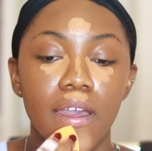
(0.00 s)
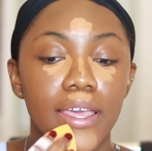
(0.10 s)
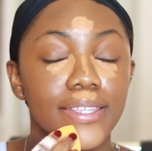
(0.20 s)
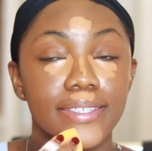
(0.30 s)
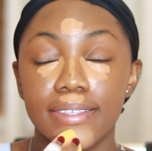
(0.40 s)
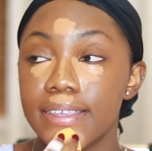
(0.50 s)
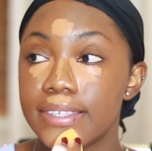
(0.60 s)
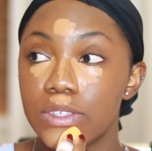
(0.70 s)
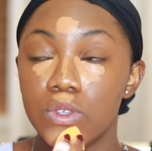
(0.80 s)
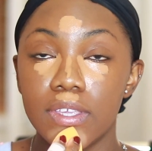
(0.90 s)

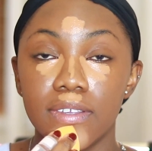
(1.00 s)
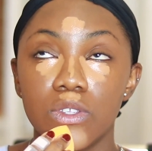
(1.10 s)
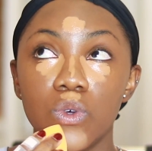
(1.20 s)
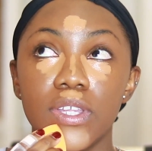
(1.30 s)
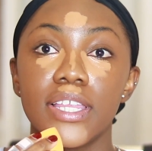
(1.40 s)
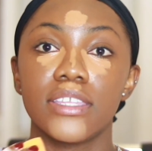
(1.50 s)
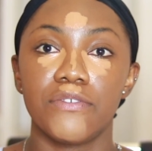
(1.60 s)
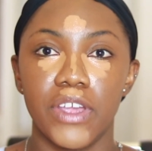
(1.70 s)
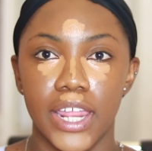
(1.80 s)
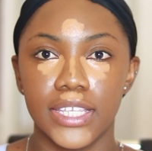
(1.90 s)
It's a totally
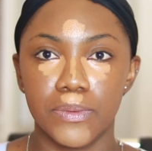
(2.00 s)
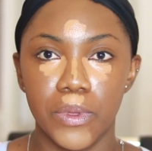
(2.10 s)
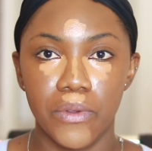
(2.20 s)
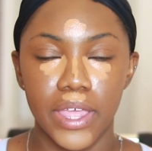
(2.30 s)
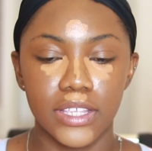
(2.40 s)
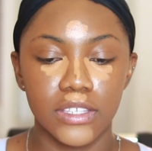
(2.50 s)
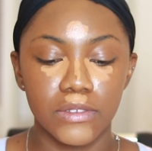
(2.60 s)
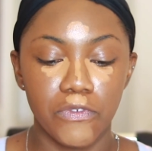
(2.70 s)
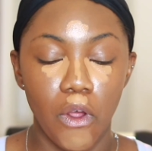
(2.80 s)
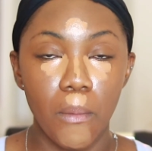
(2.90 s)
different experience
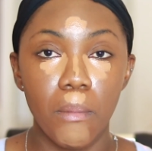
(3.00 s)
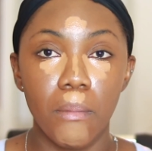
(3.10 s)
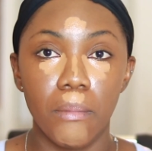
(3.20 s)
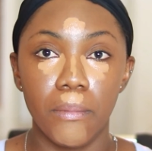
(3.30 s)
from